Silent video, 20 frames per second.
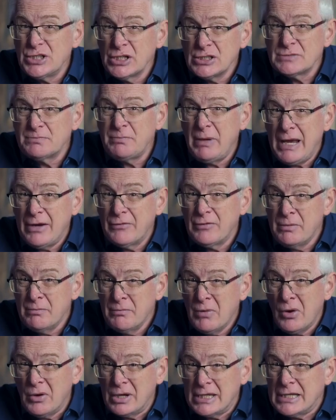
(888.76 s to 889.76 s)
Just bear in
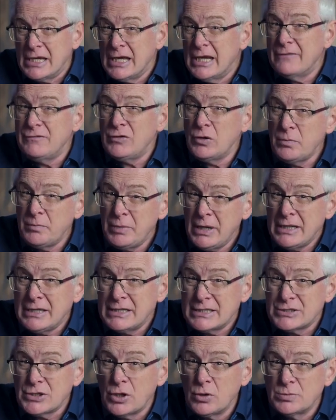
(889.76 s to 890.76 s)
mind, if you pick
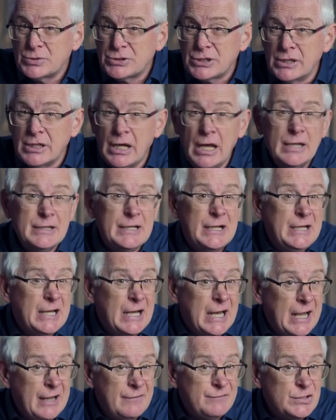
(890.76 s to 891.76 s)
this option, then
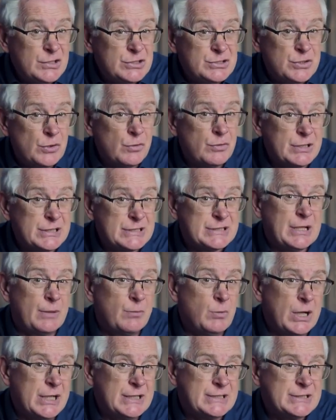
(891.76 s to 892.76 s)
you'll have to store it
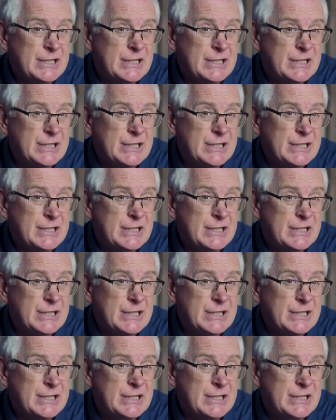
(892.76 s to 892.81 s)
somewhere